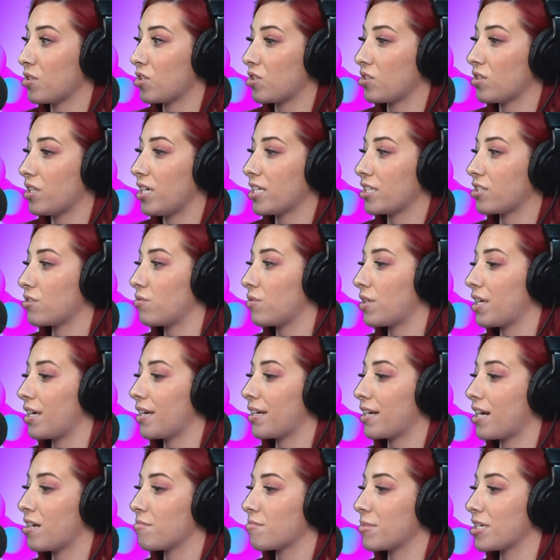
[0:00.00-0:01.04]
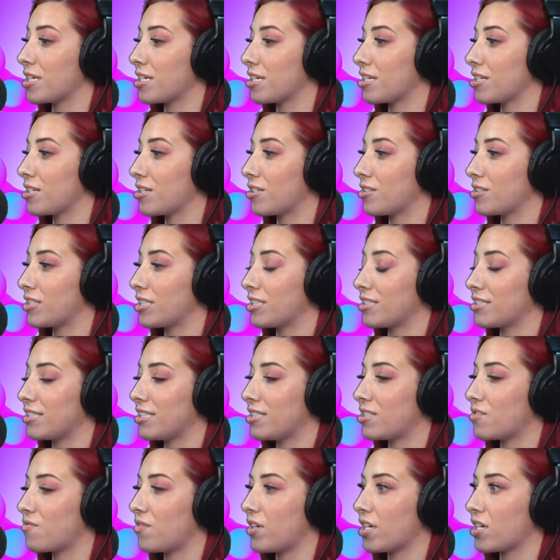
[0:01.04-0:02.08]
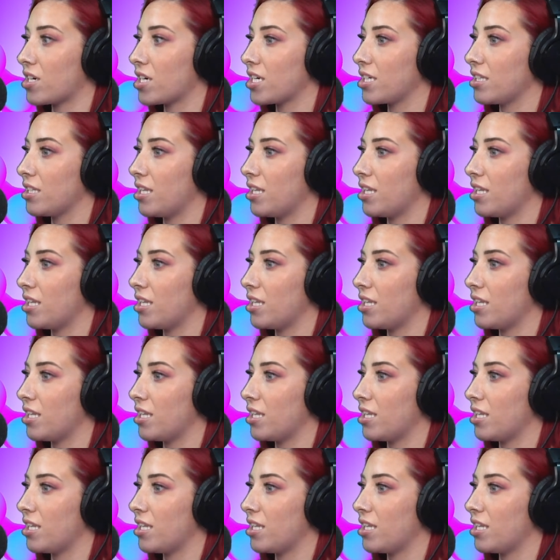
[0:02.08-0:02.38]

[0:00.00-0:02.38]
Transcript: are like, you can't come here. And it's very bitch.